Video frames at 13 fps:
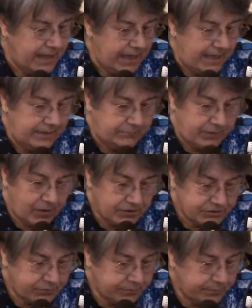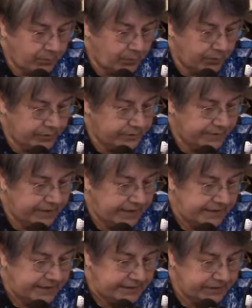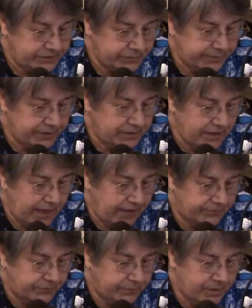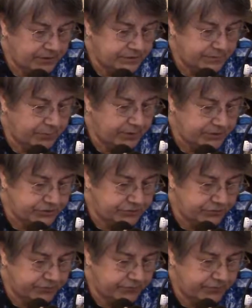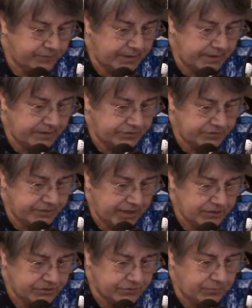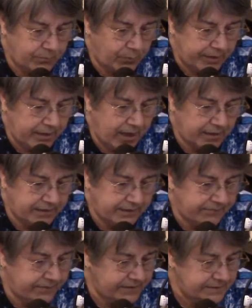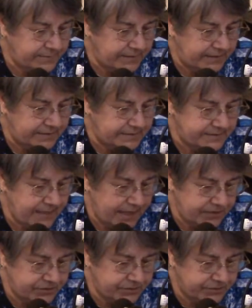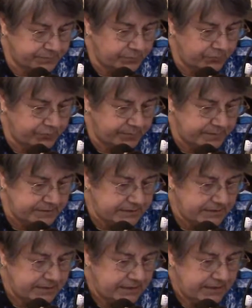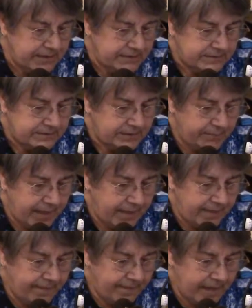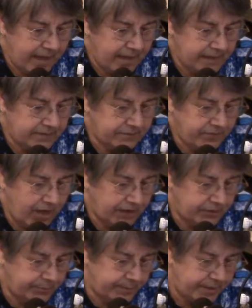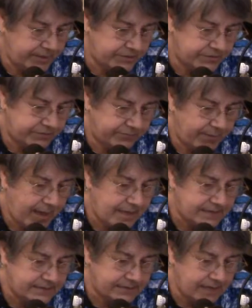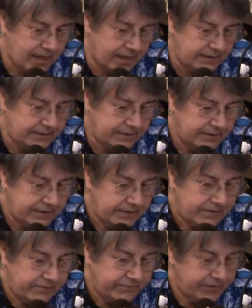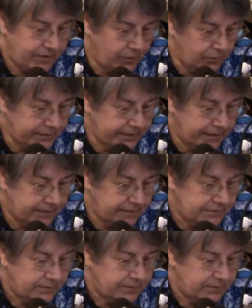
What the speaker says: And we also reported that in Israel, after much pressure from the international boycott, divestment, and sanctions movement to demand the end of occupation of Palestine, Veolia